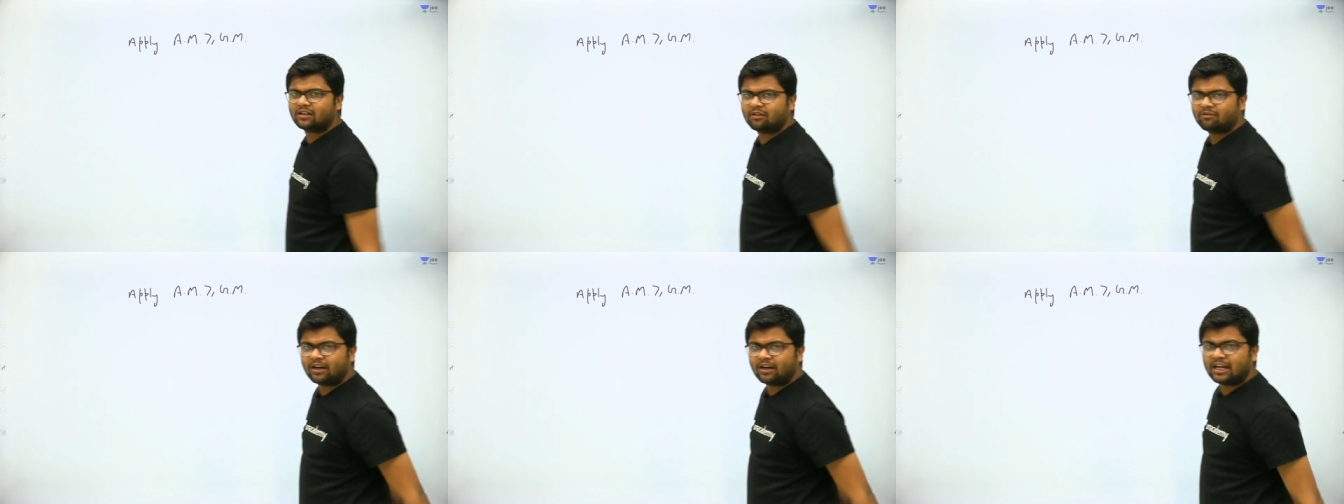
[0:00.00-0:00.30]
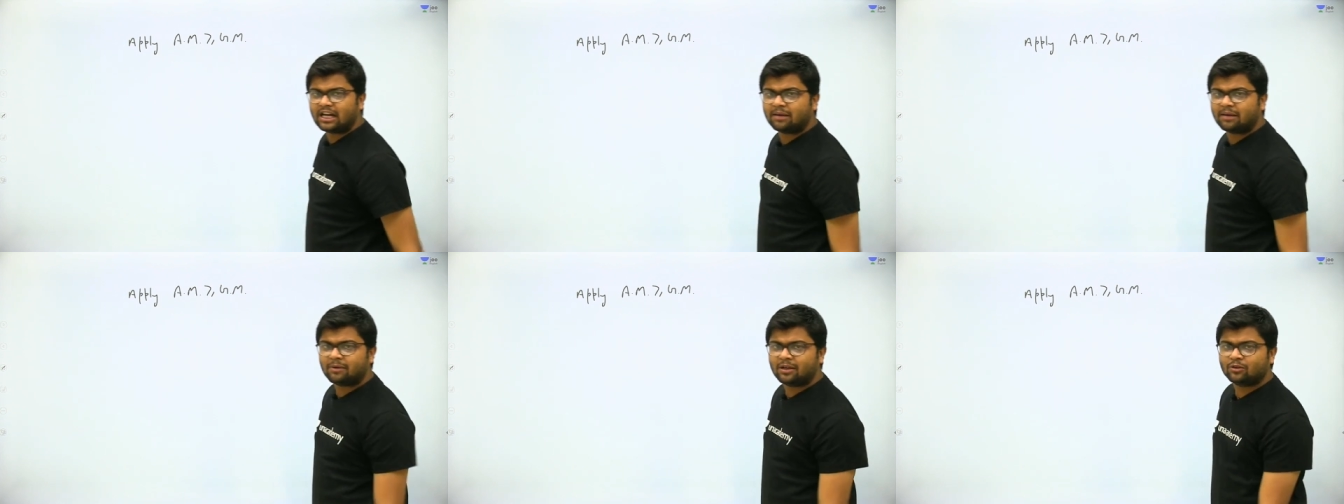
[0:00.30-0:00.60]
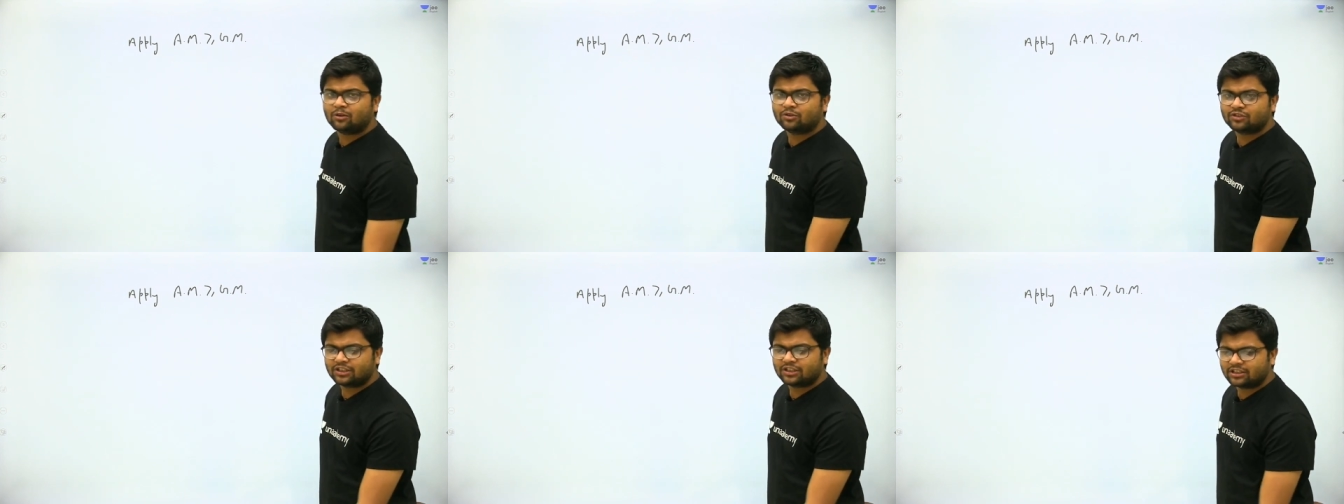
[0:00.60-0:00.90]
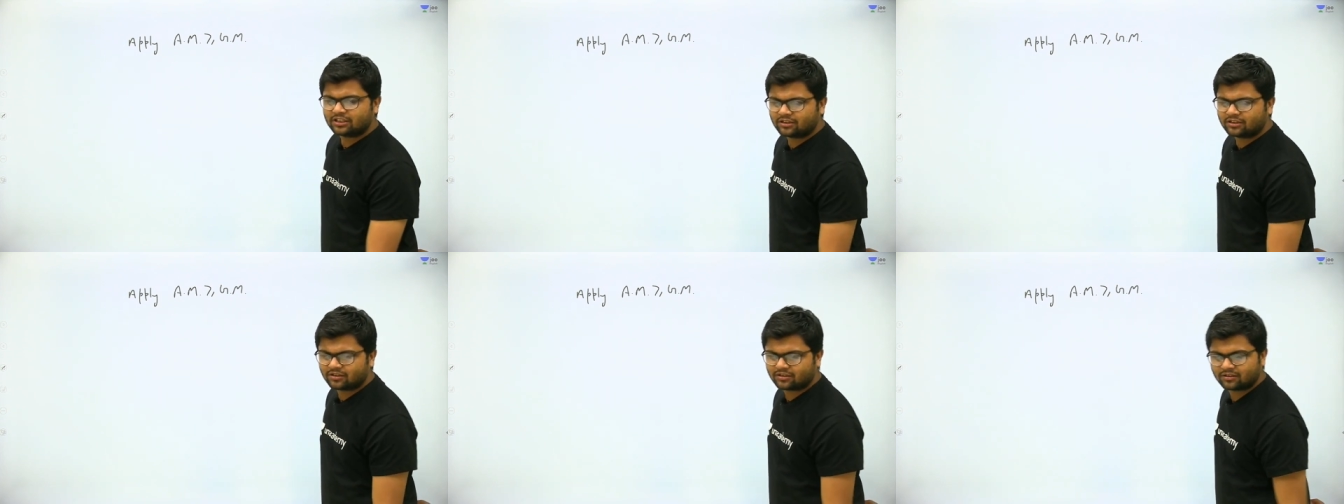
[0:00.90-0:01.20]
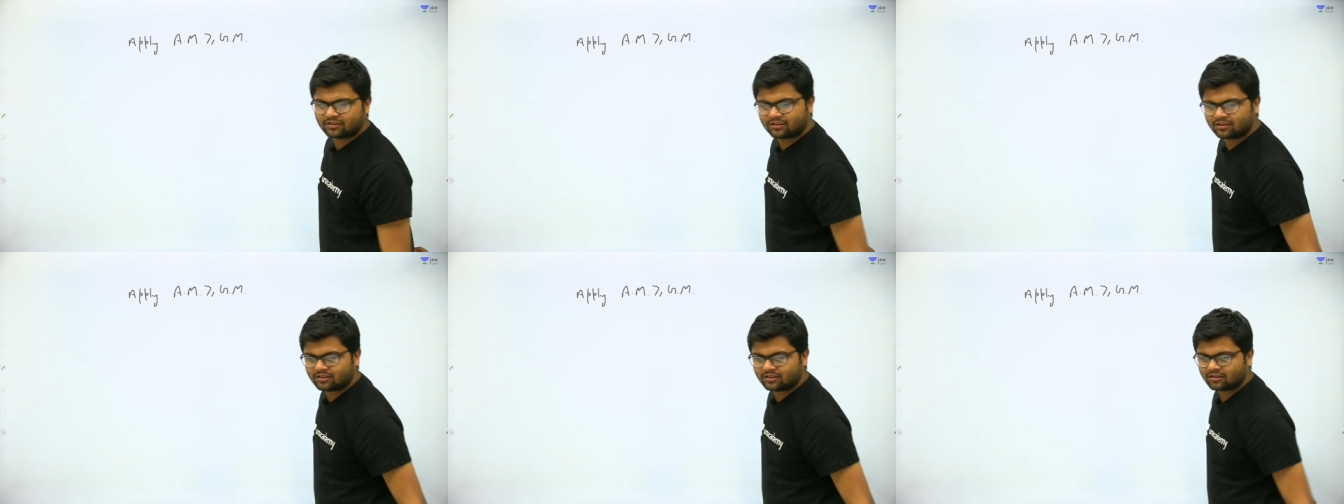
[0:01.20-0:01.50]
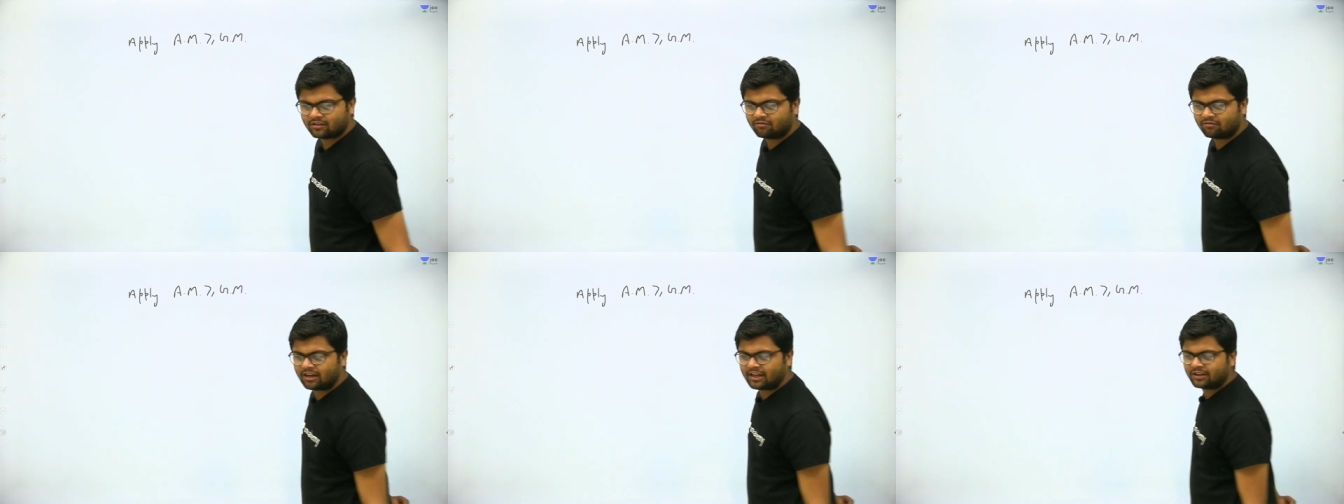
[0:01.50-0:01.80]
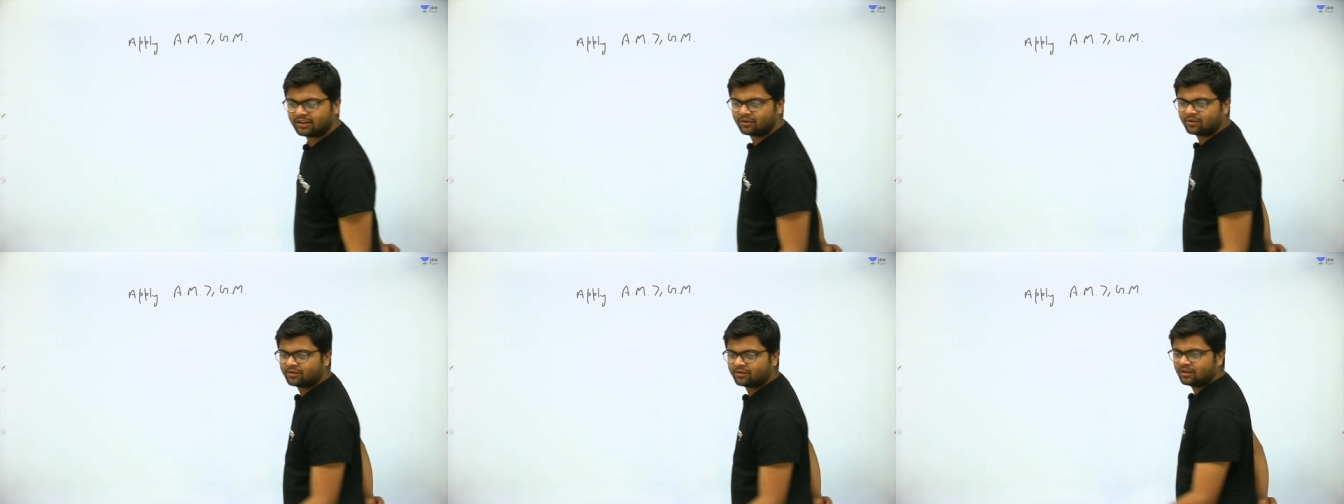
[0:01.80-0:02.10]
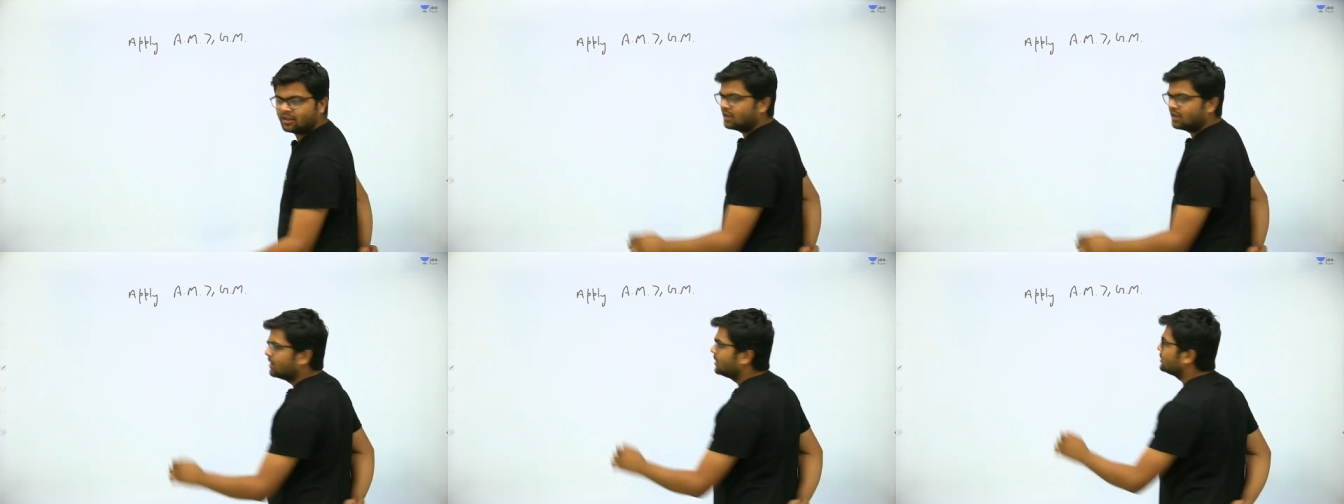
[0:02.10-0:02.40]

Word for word: that why am I using it? Very good.